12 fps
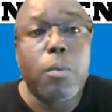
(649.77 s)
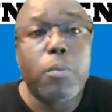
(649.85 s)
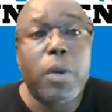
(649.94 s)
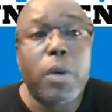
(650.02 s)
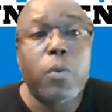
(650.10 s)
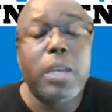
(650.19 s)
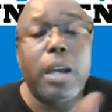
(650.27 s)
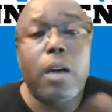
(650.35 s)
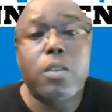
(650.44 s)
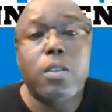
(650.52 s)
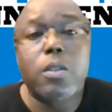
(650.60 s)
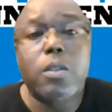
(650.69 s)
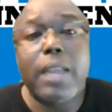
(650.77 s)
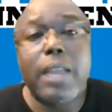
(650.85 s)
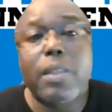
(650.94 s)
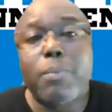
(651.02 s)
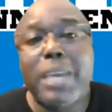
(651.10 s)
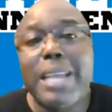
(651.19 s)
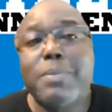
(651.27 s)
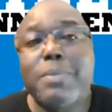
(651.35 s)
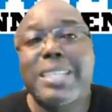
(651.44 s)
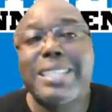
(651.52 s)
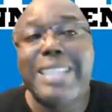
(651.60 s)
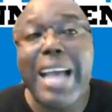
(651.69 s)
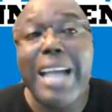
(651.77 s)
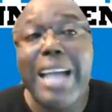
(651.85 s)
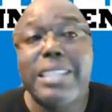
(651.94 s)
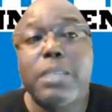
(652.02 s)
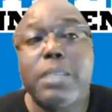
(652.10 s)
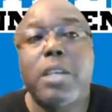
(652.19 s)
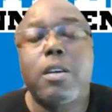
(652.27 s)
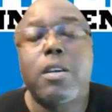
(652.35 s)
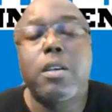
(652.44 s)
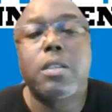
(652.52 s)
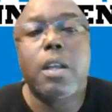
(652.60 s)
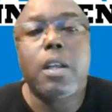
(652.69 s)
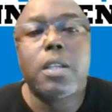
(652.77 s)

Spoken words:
But we also have to blame society because